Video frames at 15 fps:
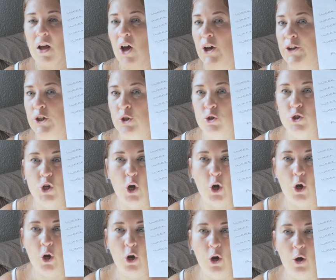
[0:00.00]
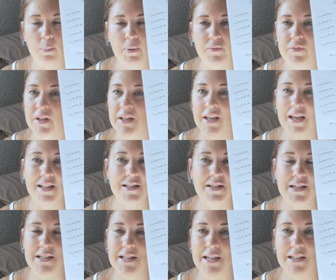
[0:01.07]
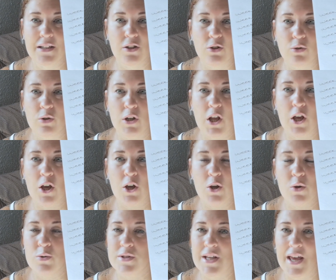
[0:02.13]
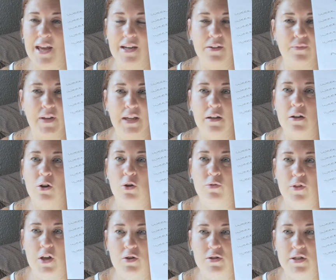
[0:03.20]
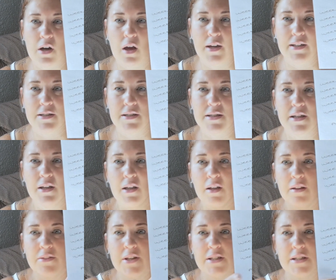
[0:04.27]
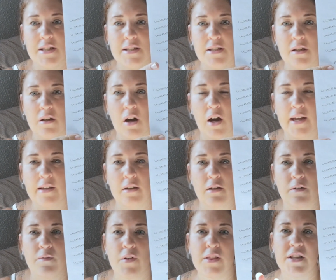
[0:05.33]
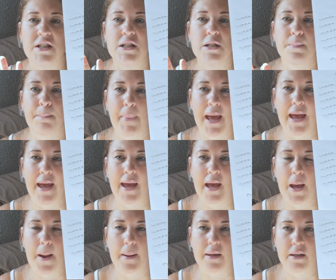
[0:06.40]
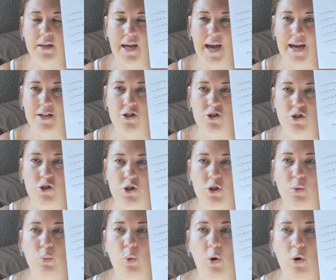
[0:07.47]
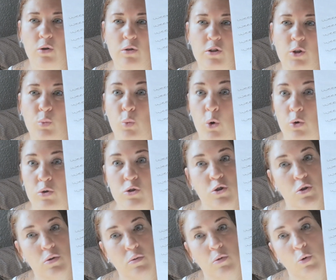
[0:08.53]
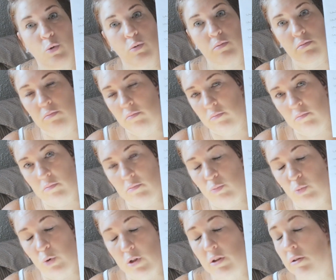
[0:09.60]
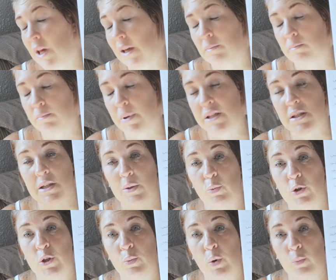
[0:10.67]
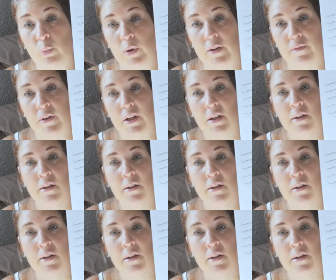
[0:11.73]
a new top, if the kids need any new clothes, anything along those lines. This is the kind of spare cash to do what you want on what yeah, basically what you want with.